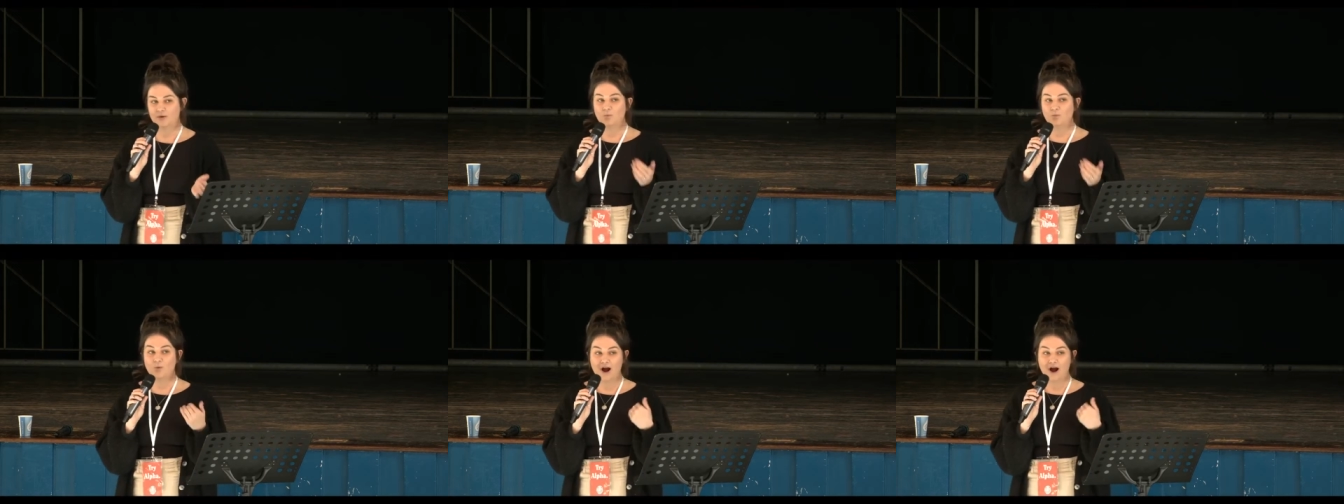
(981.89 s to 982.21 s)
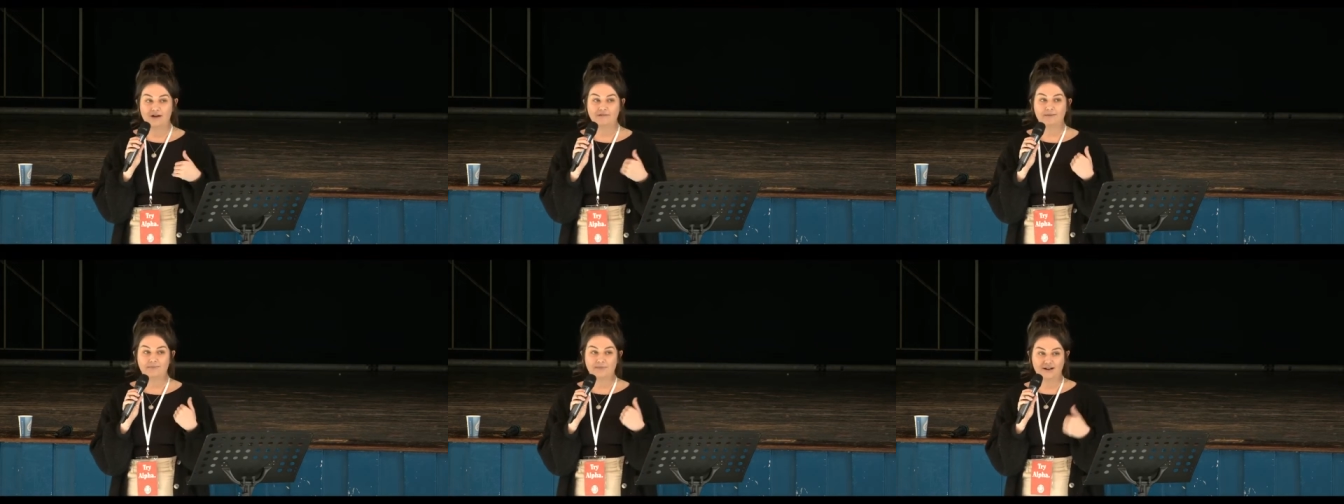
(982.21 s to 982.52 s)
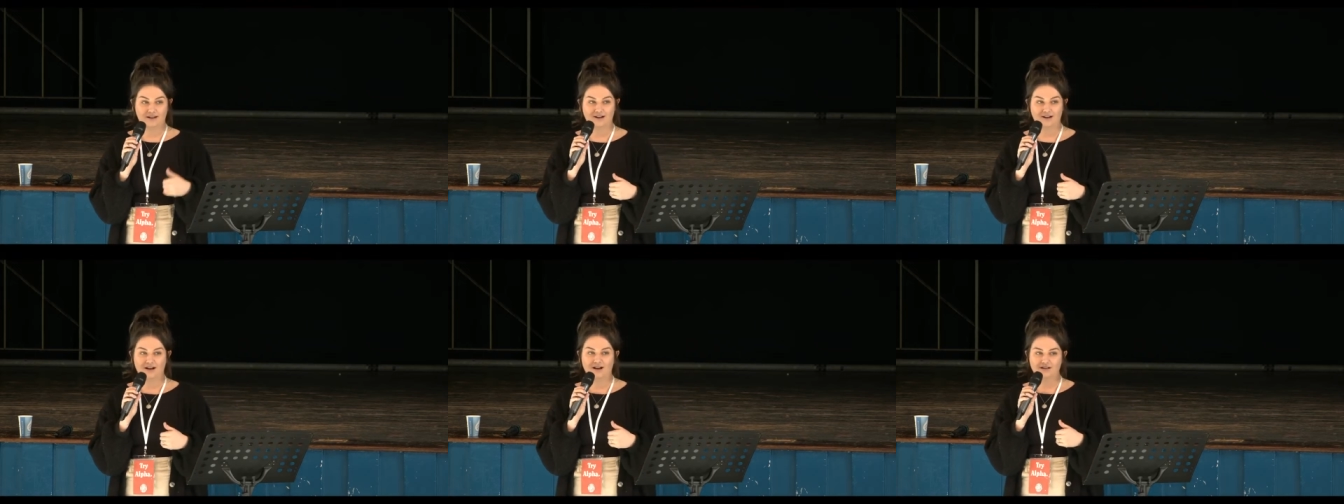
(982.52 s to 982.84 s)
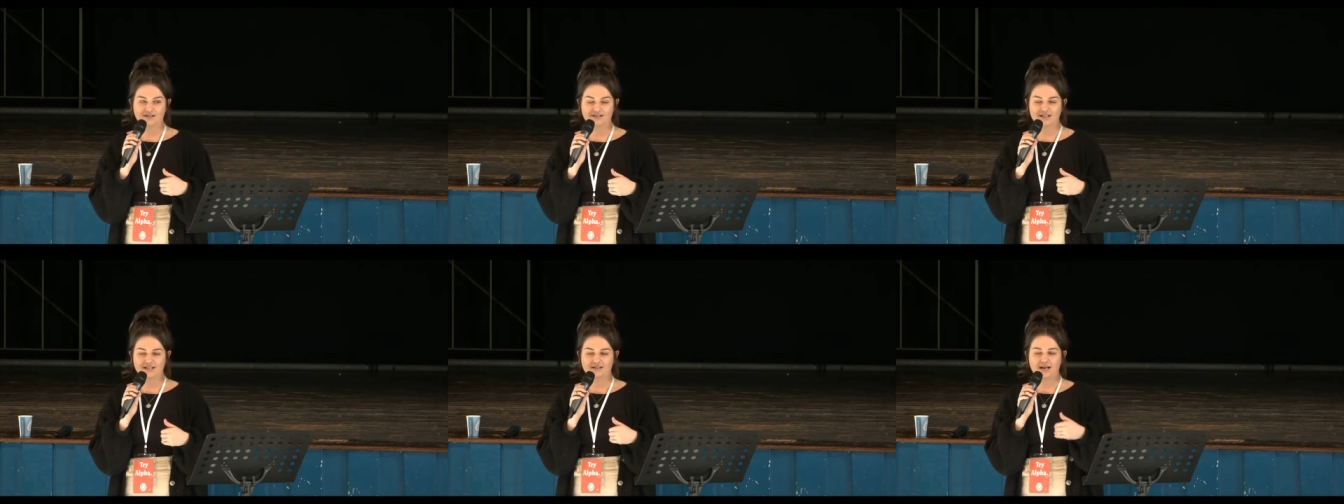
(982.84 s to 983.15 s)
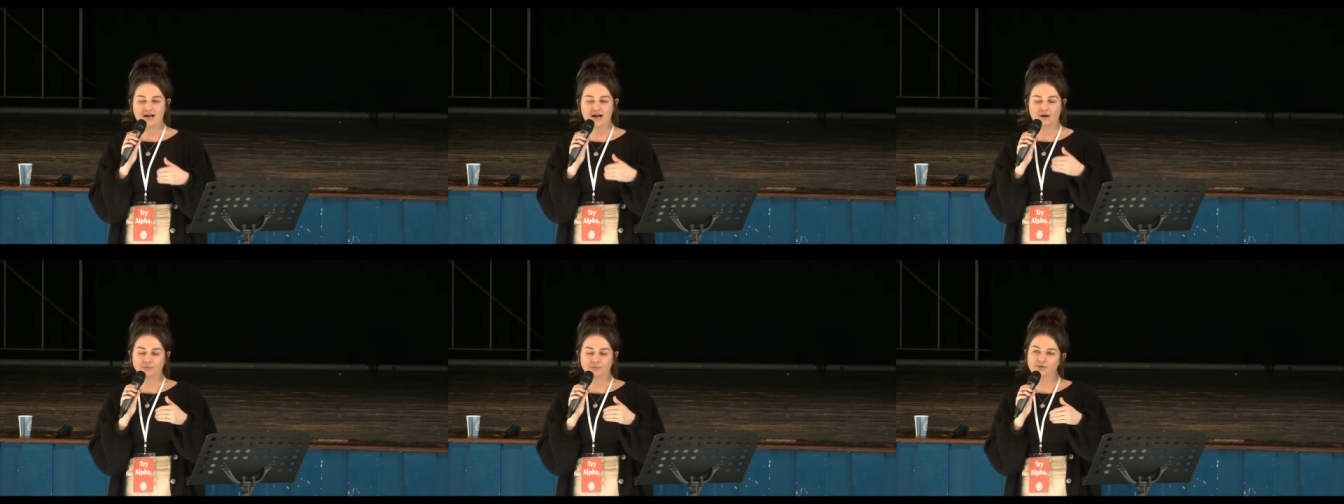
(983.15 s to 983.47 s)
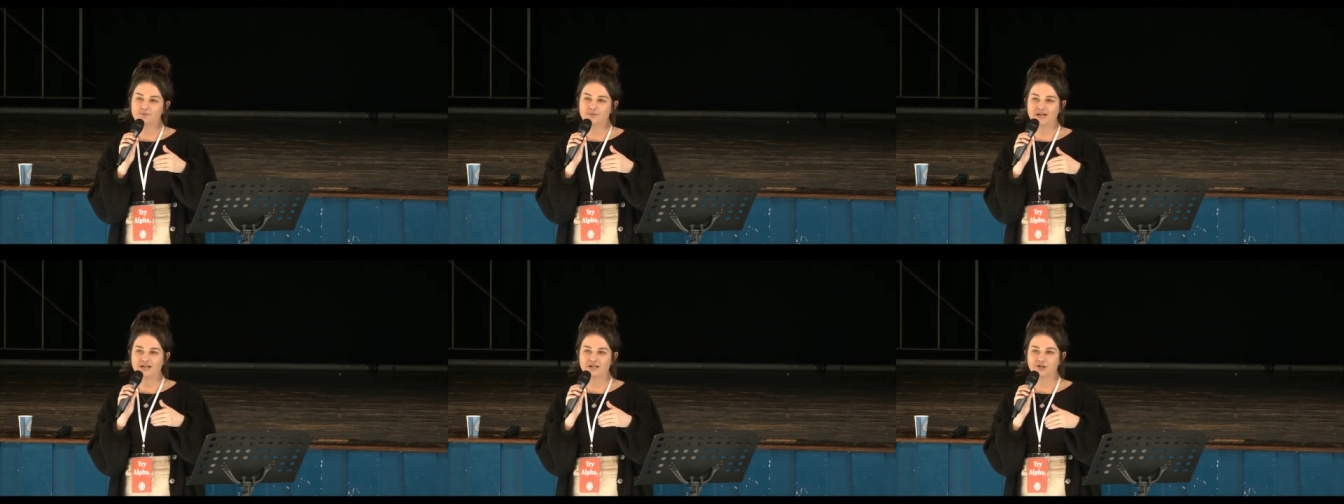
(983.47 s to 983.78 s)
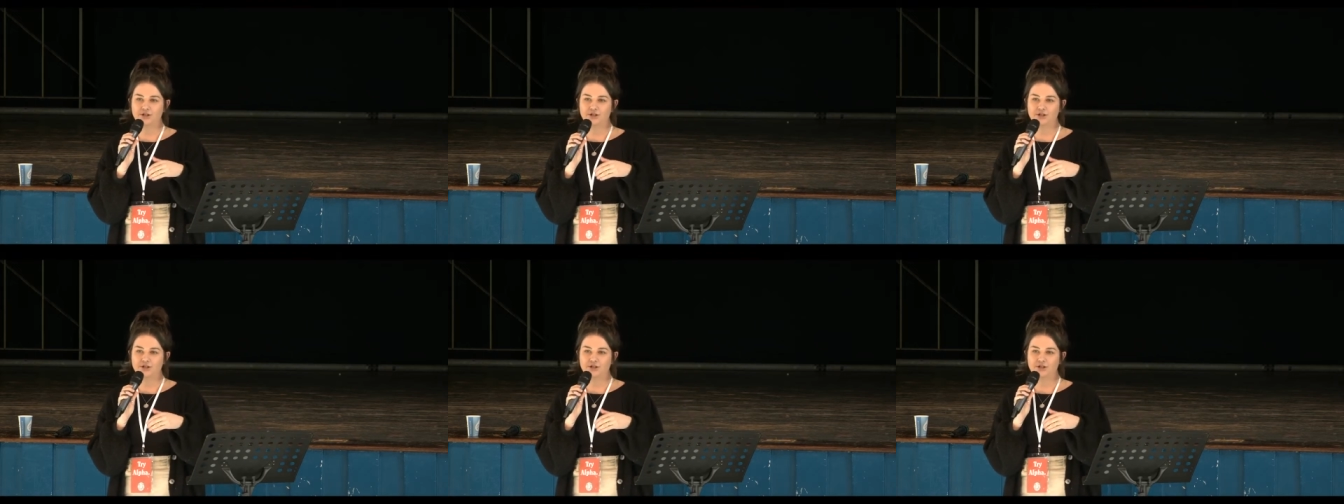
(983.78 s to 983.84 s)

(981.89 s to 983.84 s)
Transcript: and wearing my glasses helps me